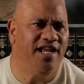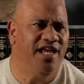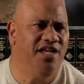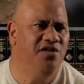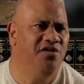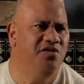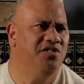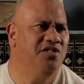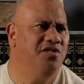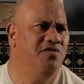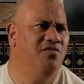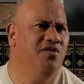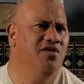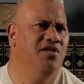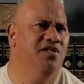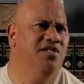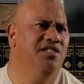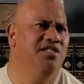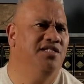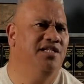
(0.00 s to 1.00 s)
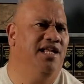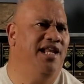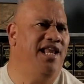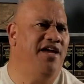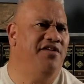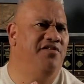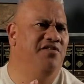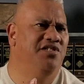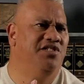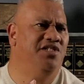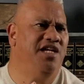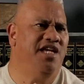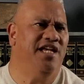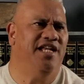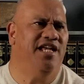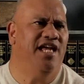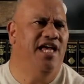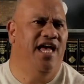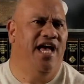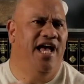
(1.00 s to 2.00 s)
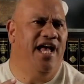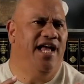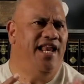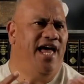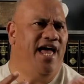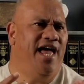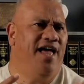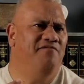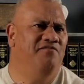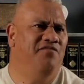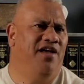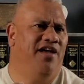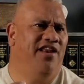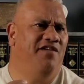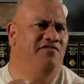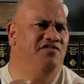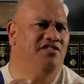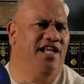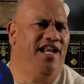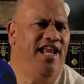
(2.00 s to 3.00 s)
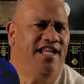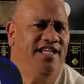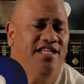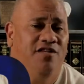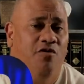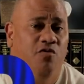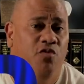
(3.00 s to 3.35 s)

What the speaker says: and I use the letter T, and I've selected